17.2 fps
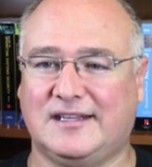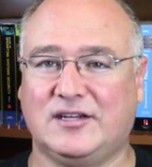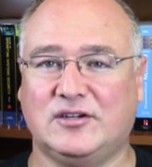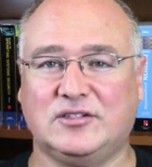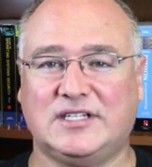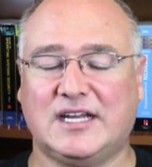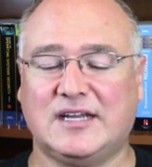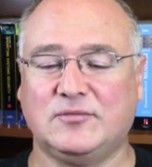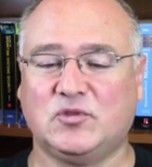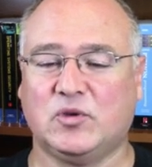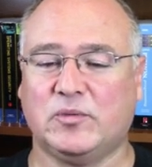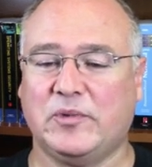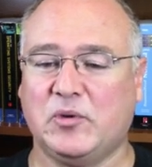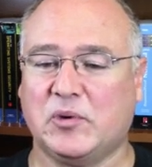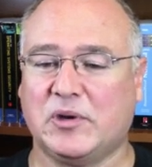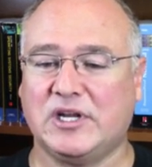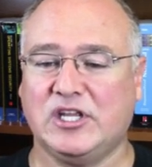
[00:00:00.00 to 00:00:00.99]
There are times
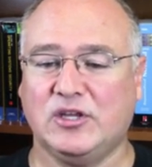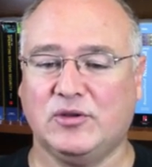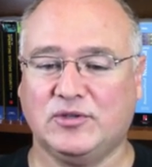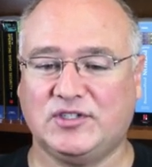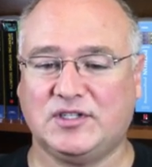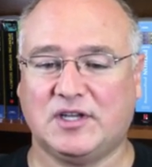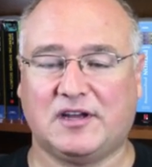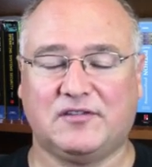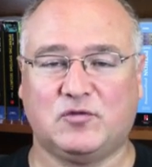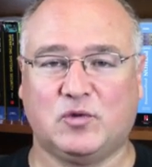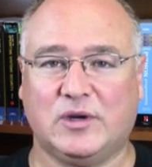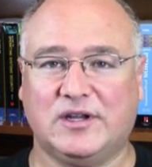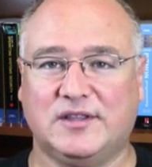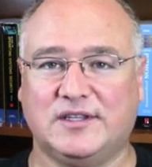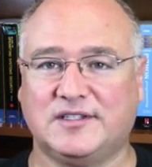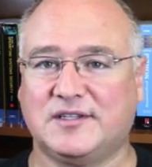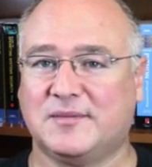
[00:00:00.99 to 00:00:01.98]
when we want to use
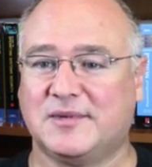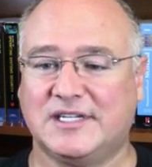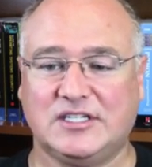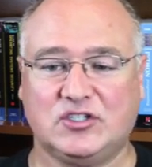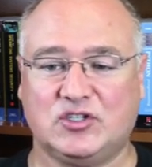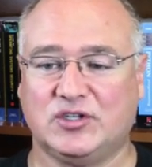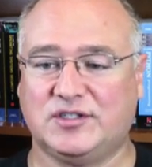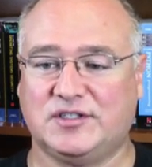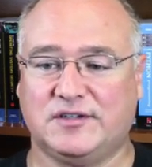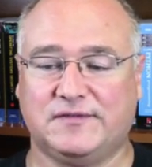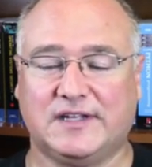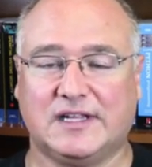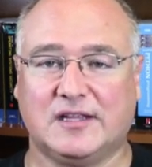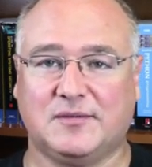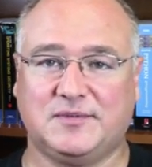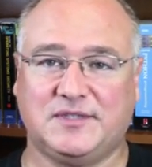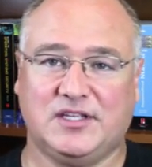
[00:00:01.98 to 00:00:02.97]
software that somebody's just
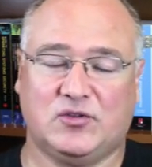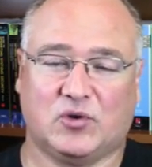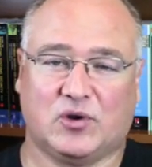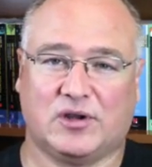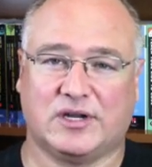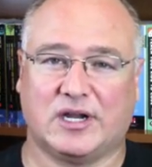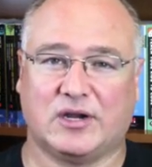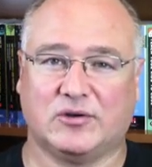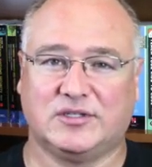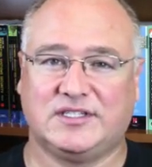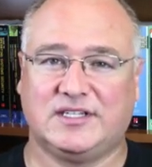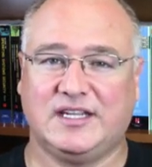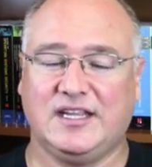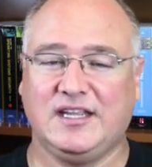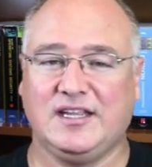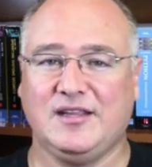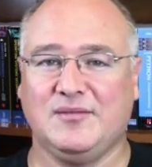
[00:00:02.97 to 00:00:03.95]
developed either on our
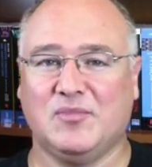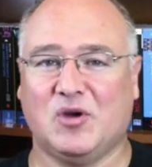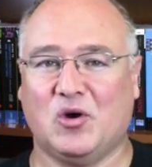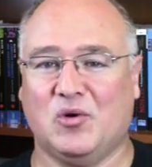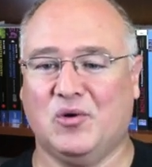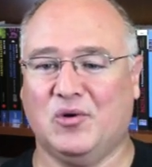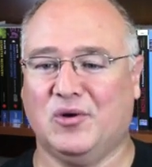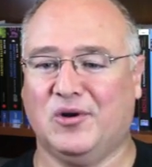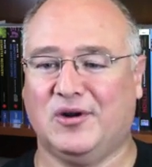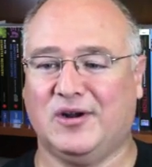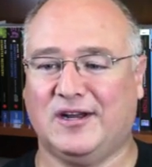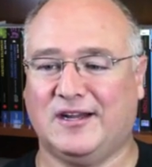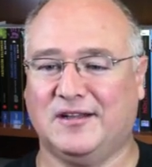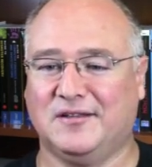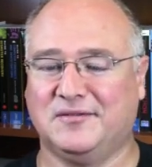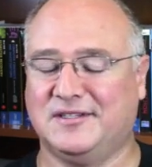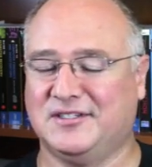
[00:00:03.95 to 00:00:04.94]
team
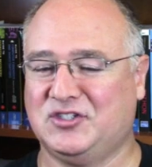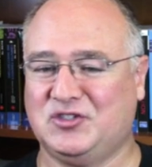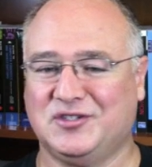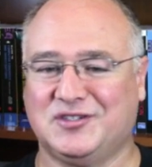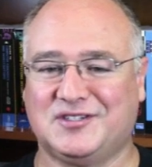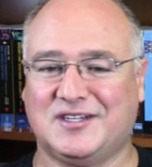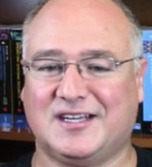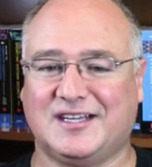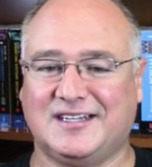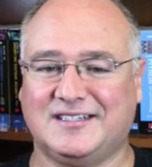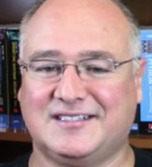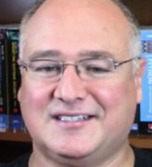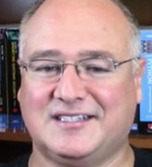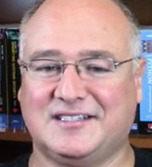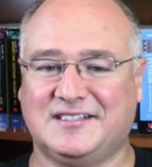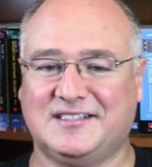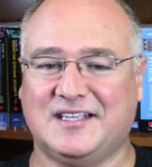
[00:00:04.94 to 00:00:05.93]
or uh, that's just
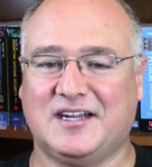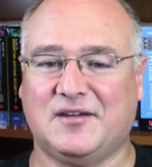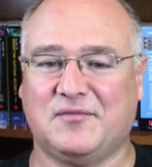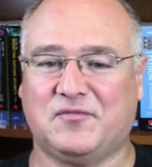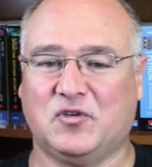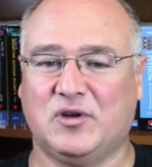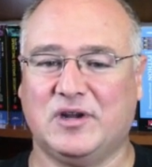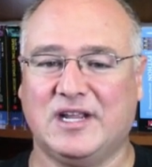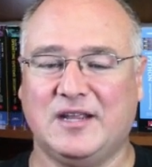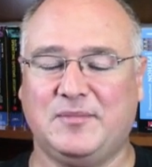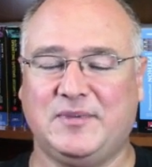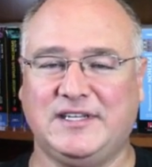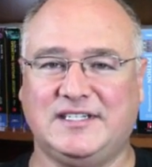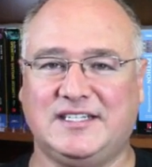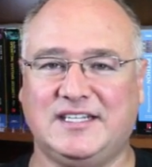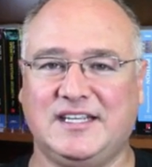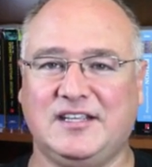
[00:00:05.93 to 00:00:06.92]
not uh, set up for an
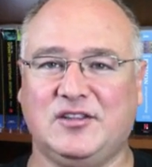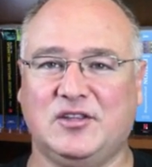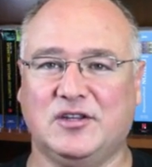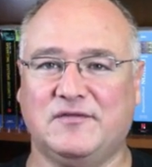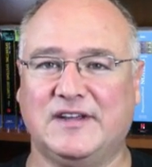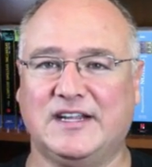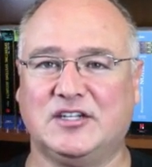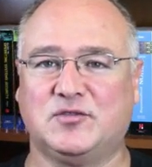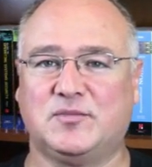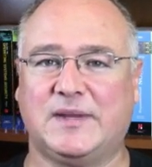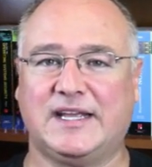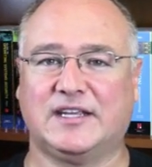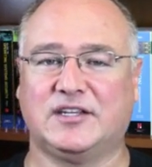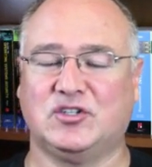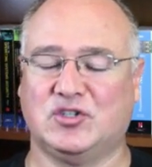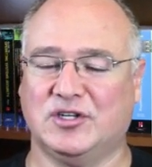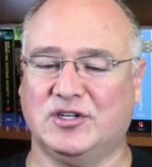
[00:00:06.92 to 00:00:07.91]
APT, the Advanced
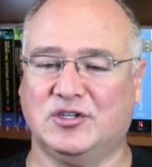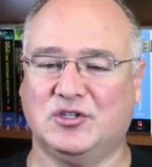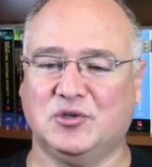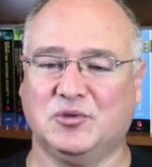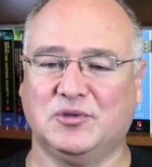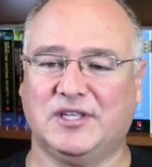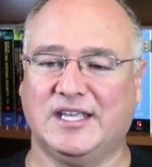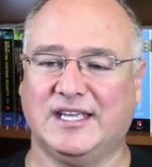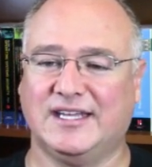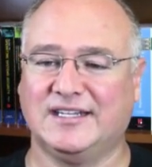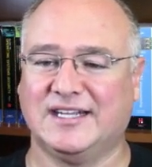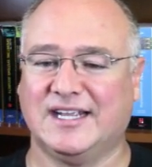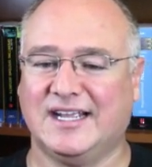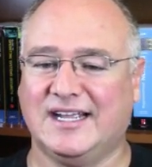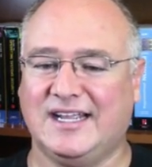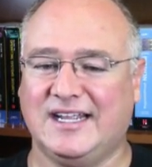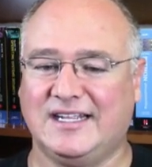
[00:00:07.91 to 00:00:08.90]
Packaging Toolkit
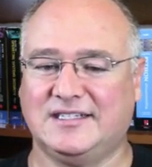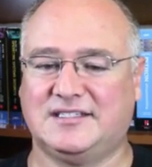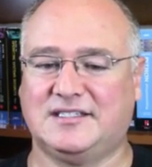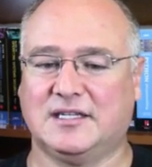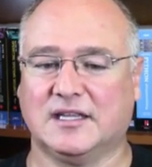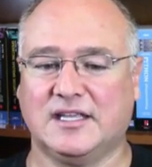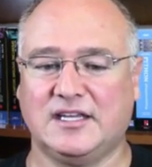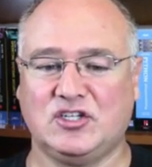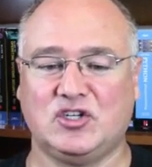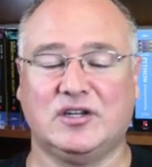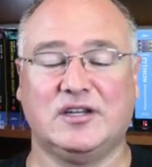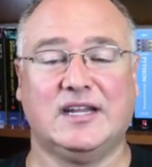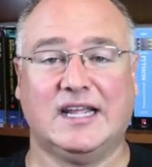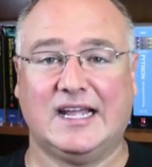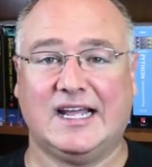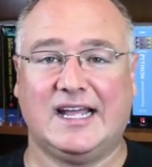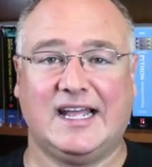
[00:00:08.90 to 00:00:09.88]

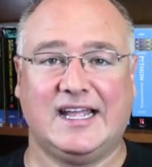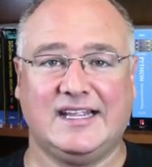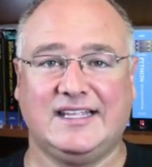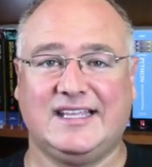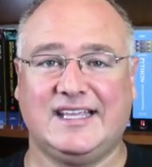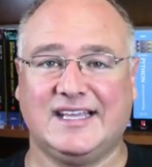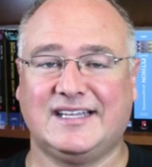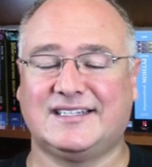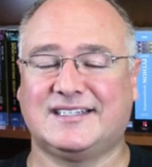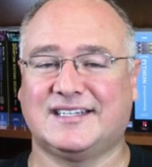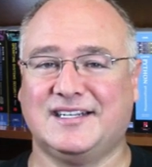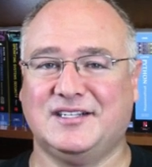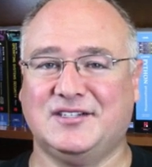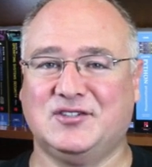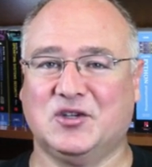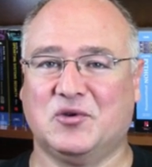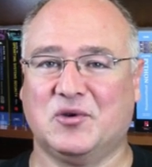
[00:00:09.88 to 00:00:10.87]
installation, and Git
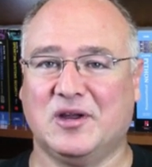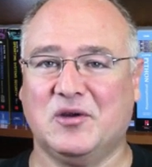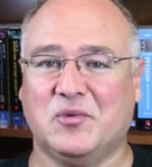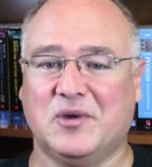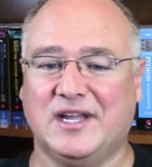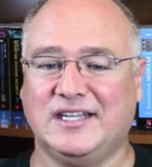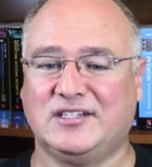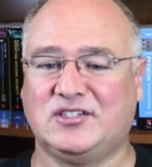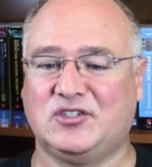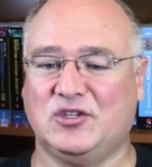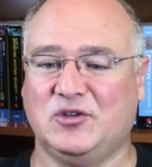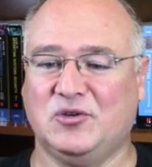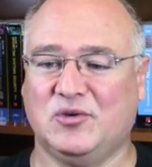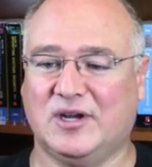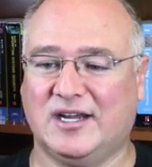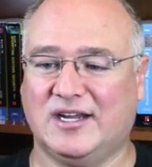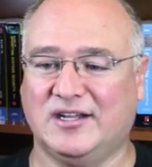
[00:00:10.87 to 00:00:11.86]
is a great way
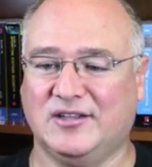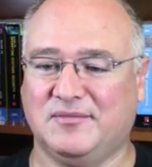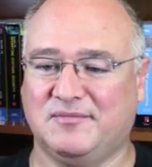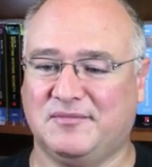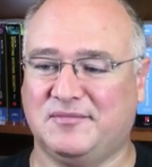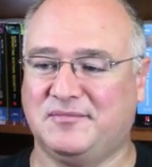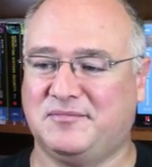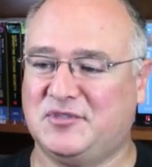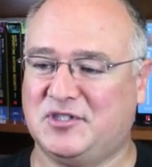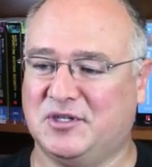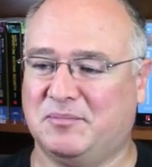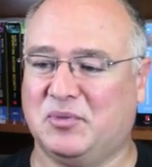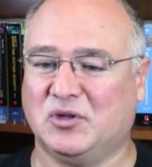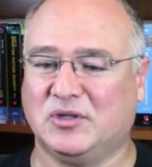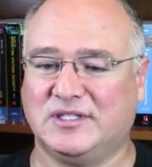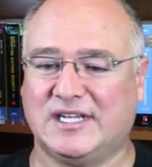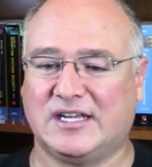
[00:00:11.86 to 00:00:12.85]
to uh, to
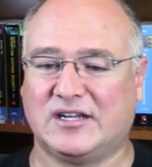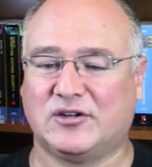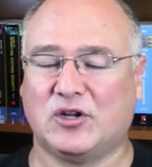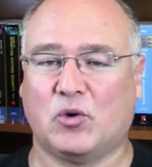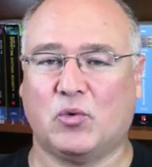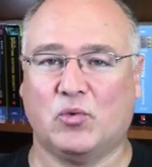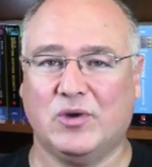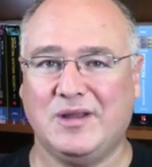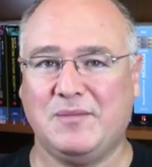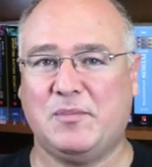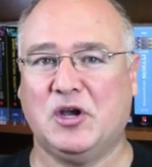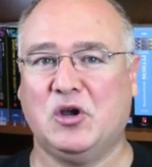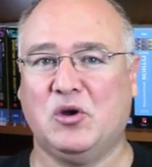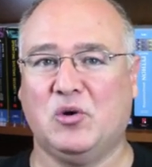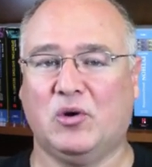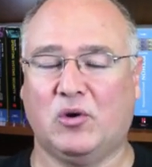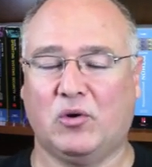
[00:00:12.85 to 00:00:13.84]
pull down a
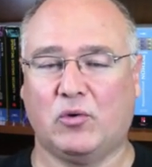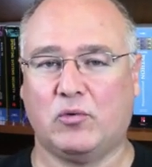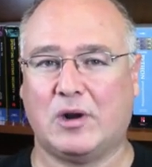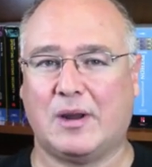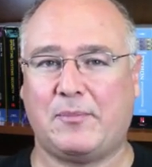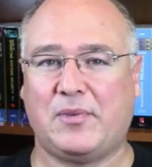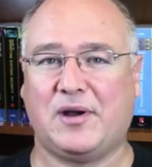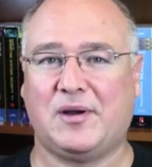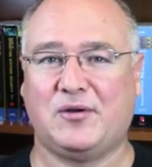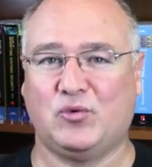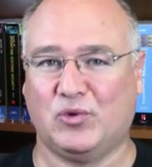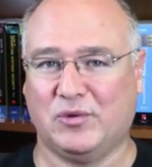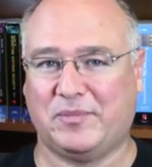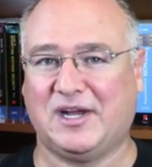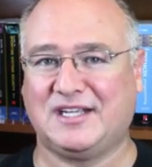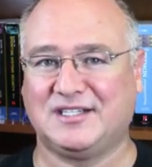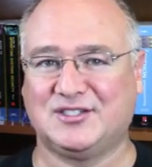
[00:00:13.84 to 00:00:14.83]
repo or a rep-
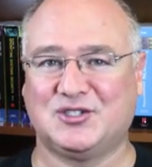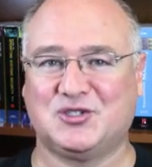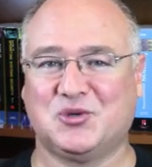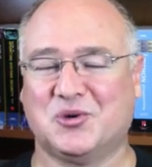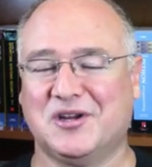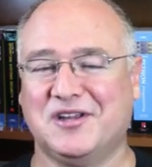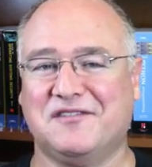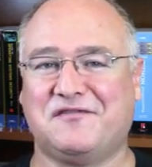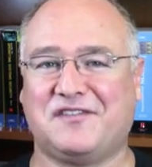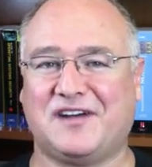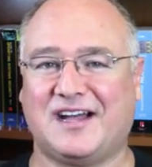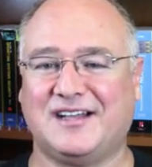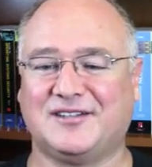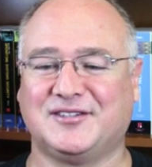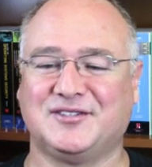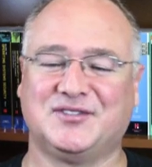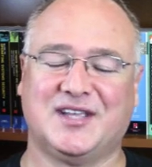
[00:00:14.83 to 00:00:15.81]
repository of
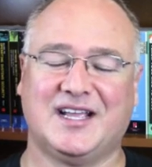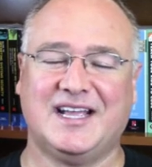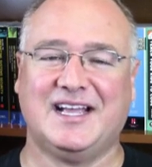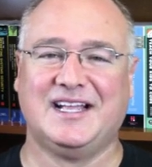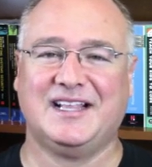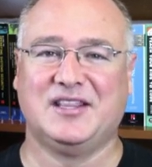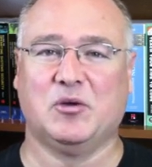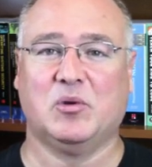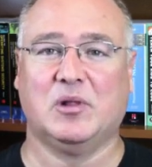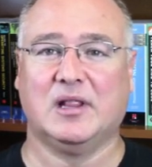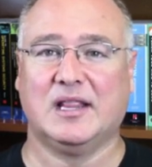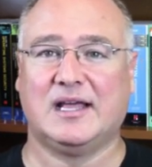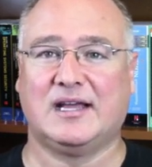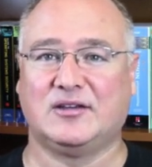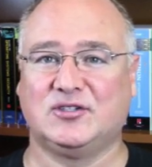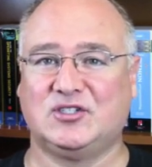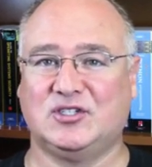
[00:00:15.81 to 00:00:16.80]
files that will
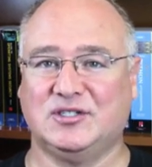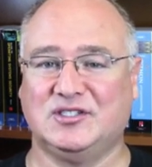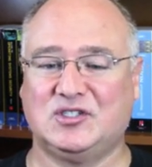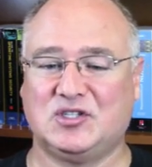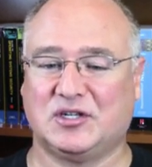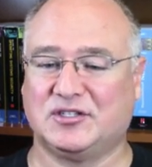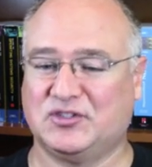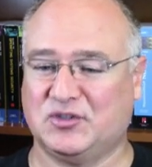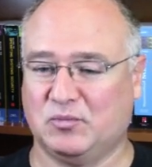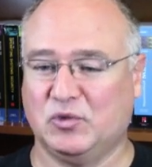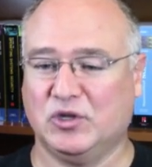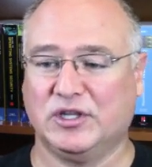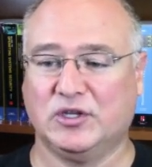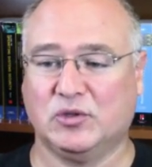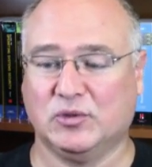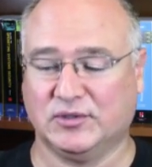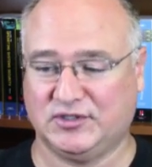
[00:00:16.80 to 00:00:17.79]
allow us to install some
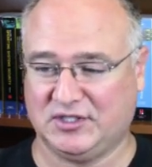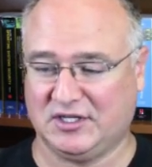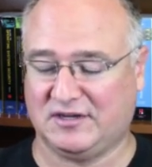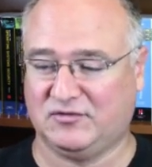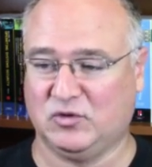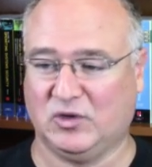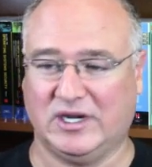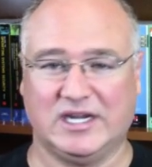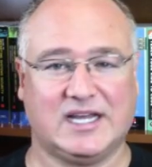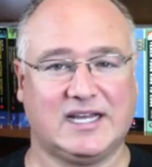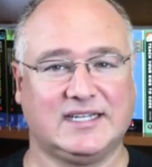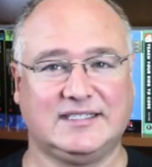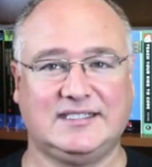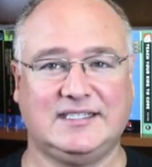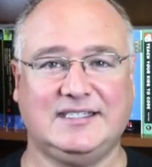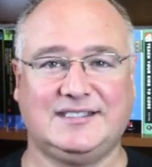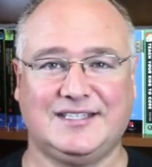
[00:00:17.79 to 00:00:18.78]
really cool software. And
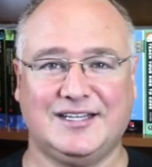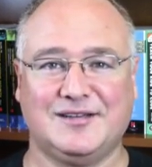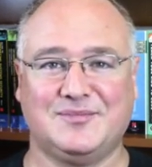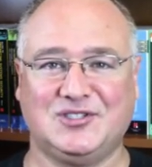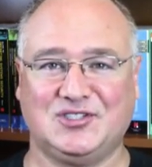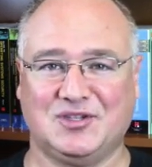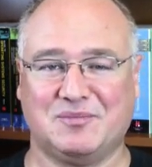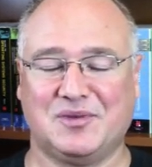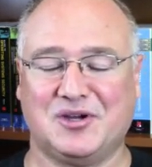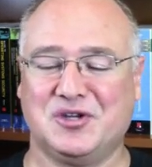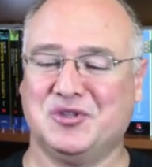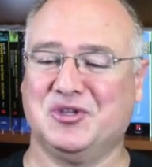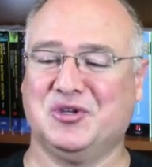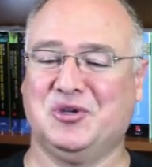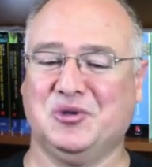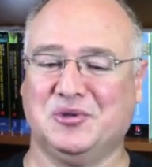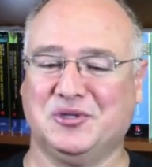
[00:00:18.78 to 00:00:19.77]
ICSIM is
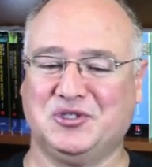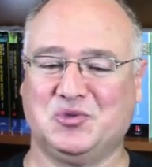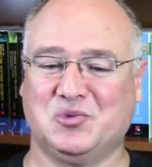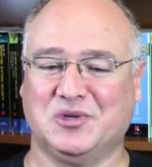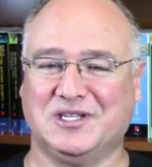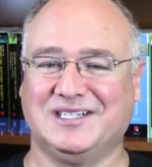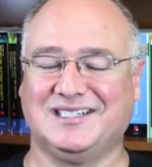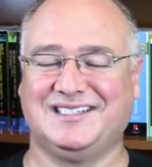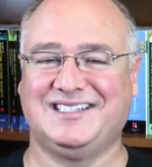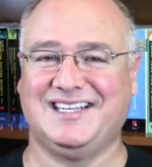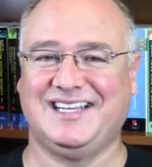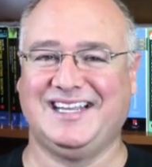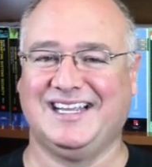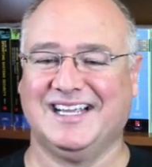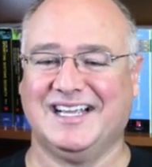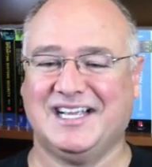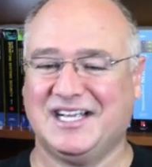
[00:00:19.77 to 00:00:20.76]
among the coolest we're going to
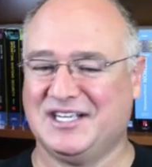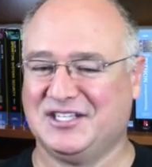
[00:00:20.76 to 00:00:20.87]
see.